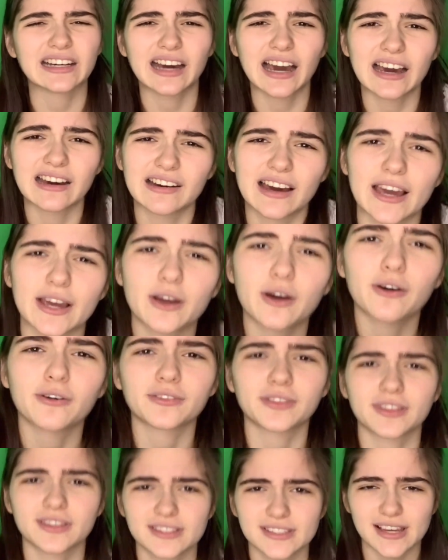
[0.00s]
I like all
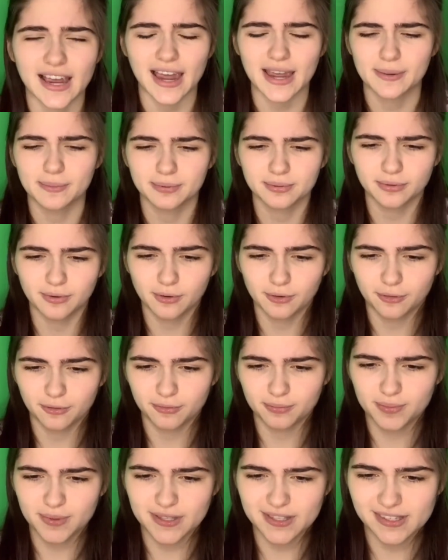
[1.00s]
the type of
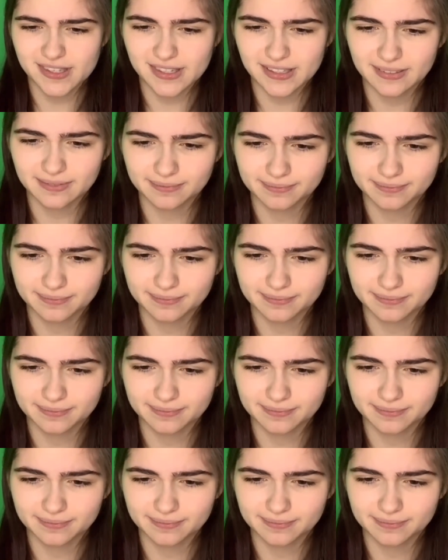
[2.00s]
pizza